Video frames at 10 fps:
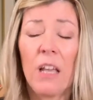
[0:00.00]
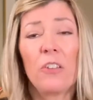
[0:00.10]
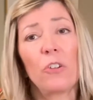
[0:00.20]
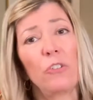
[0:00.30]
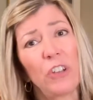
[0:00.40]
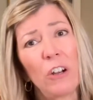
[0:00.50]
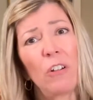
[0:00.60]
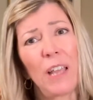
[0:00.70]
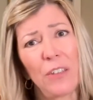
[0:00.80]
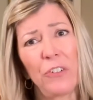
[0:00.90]
So
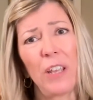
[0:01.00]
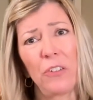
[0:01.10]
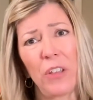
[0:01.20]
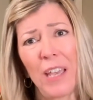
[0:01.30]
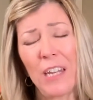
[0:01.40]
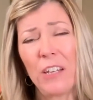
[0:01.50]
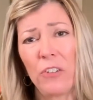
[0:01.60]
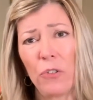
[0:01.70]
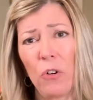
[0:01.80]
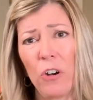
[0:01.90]
generalized anxiety
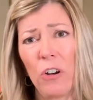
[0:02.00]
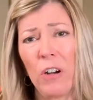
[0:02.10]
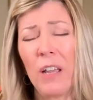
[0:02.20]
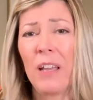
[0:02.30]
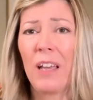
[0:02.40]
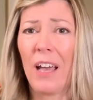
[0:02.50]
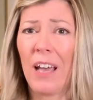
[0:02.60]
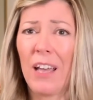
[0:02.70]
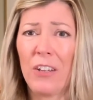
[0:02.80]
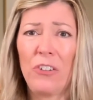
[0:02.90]
disorder,
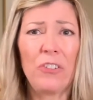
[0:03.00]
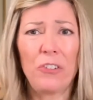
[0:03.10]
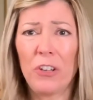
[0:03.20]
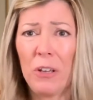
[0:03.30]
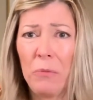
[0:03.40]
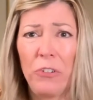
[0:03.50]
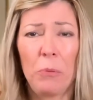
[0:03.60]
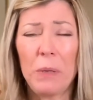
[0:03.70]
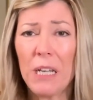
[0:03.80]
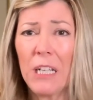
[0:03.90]
just
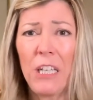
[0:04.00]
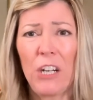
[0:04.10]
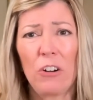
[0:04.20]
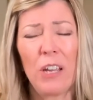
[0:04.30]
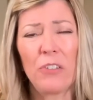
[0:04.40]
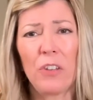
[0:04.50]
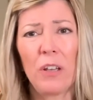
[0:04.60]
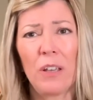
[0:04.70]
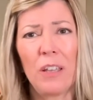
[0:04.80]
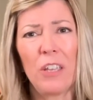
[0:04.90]
to be clear, is
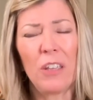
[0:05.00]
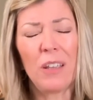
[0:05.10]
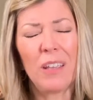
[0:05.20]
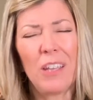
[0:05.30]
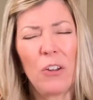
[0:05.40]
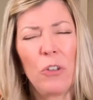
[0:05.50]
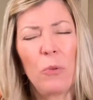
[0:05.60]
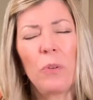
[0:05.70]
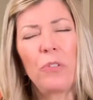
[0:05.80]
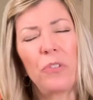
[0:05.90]

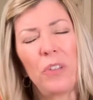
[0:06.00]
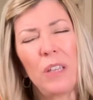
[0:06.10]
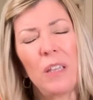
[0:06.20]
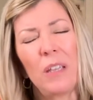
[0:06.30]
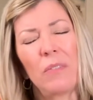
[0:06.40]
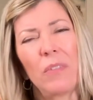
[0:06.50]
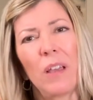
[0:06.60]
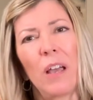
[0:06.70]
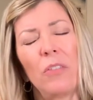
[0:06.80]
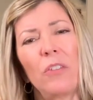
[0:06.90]
you will see
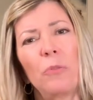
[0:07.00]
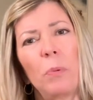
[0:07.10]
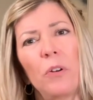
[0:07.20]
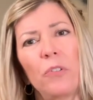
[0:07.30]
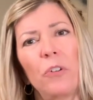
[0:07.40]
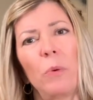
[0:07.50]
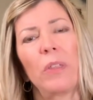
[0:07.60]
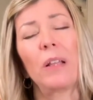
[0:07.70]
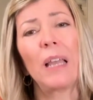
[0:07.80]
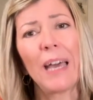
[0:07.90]
this person
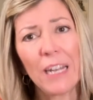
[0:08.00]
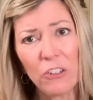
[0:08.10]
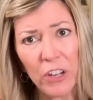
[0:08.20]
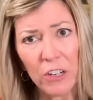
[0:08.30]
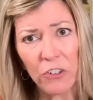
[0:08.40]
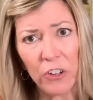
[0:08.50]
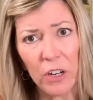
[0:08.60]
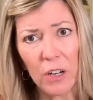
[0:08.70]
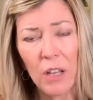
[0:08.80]
with a lot of tension.